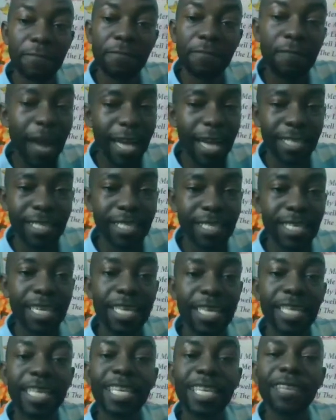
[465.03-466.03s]
first
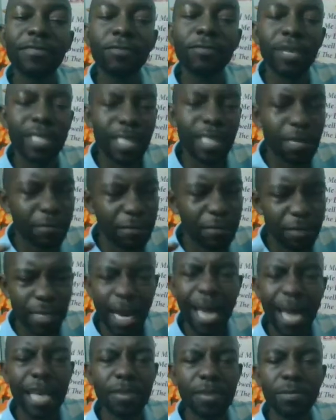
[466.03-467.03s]
give yourself
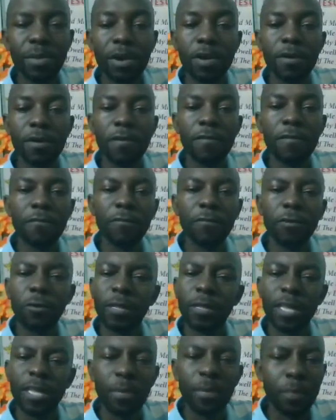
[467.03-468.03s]
time
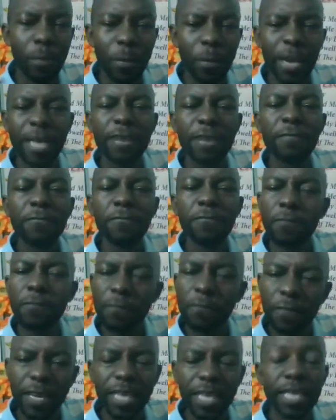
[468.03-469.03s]
for the painful
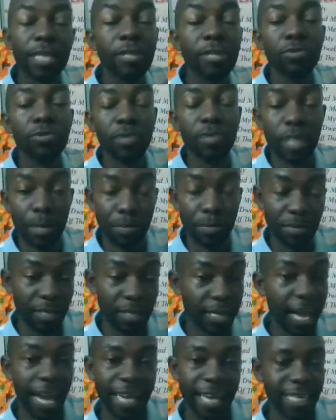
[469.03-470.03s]
feeling to
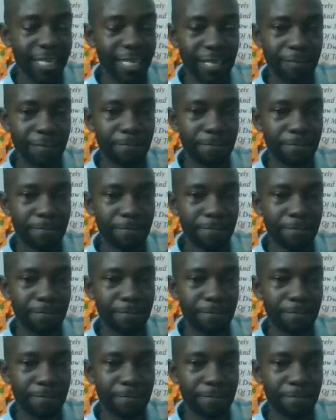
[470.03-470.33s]
subside.